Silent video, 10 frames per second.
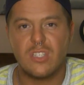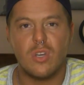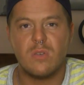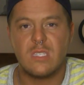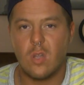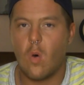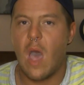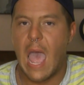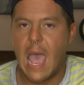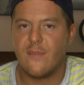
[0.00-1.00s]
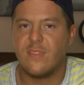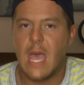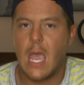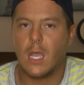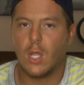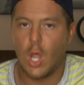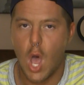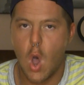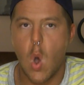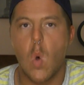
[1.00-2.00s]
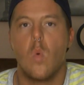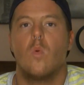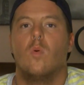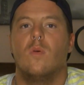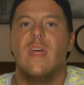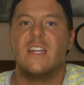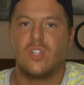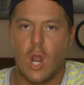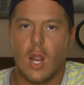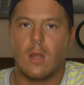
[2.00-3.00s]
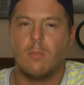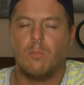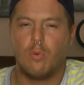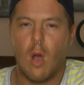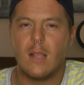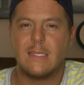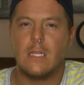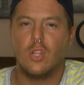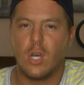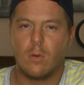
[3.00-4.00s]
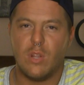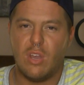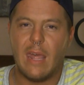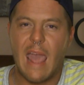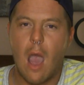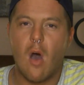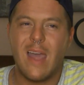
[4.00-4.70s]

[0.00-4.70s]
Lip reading: So you still have that glow, that dark, bronzy look when you get out.